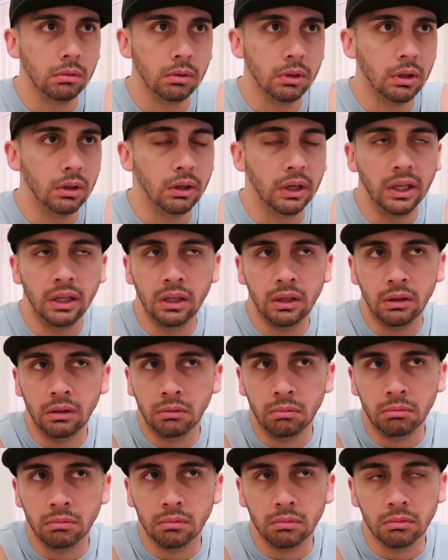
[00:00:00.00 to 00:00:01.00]
You know,
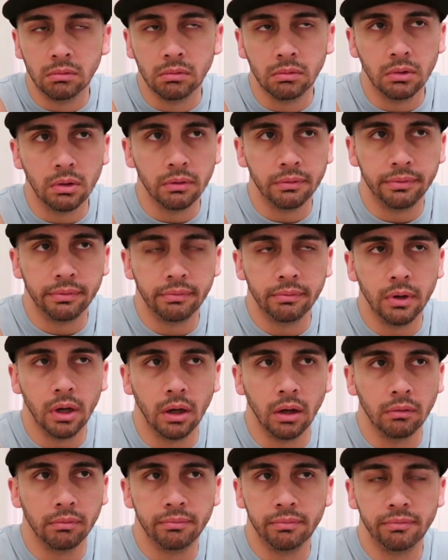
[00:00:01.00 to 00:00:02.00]
any
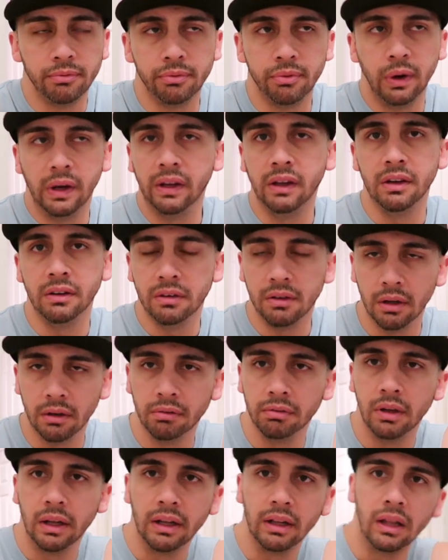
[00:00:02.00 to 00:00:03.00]
freaky
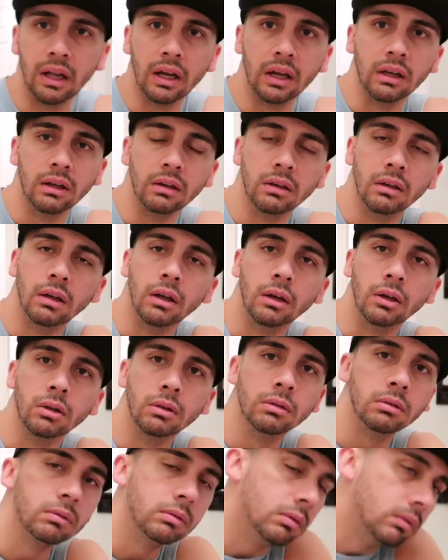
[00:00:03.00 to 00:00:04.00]
stuff like that. You're you know,
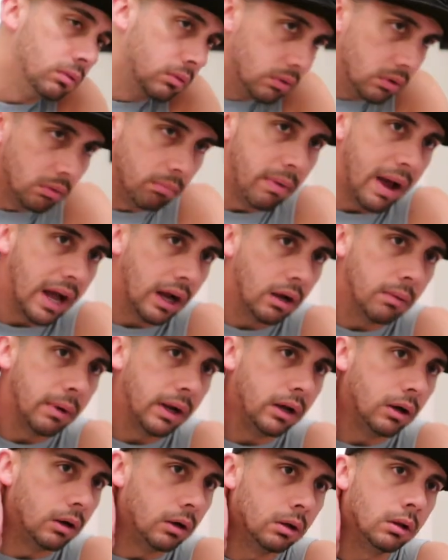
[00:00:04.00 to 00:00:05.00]
so weird. The back of my
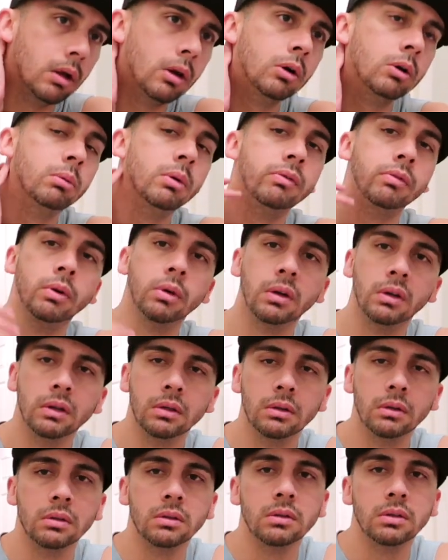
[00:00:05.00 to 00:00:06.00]
earlobe, if you
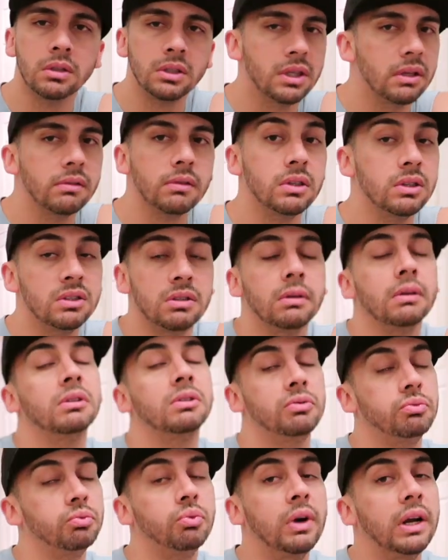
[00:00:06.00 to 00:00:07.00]
want to stuff.
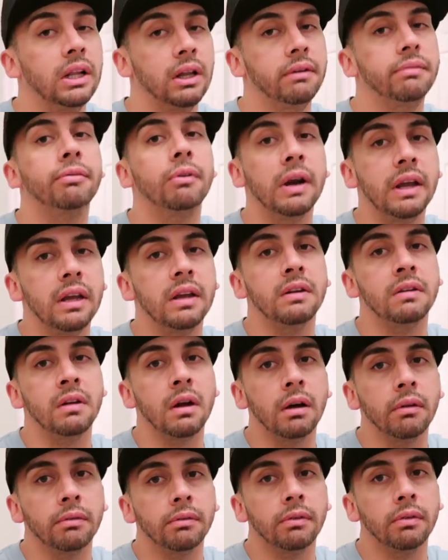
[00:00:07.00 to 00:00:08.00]
It's really freaky
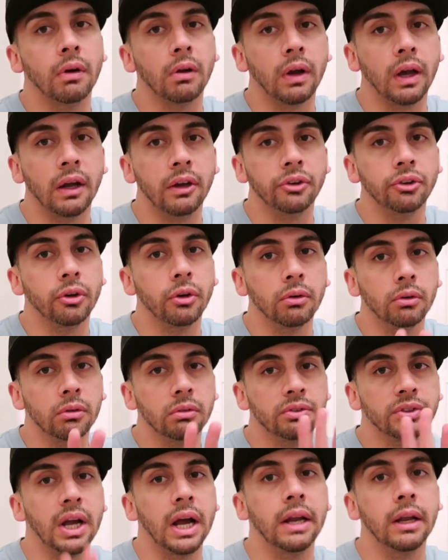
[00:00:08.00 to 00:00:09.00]
stuff. Okay, so
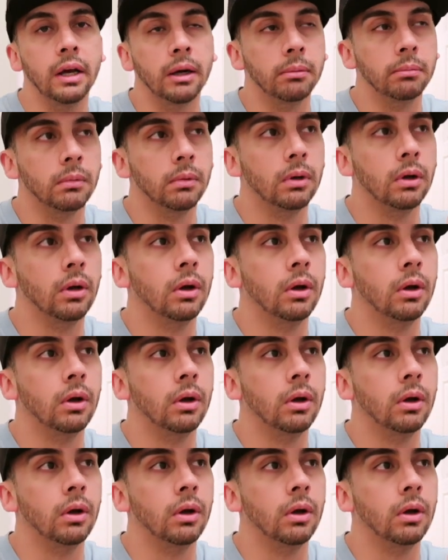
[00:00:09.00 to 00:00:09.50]
sign up.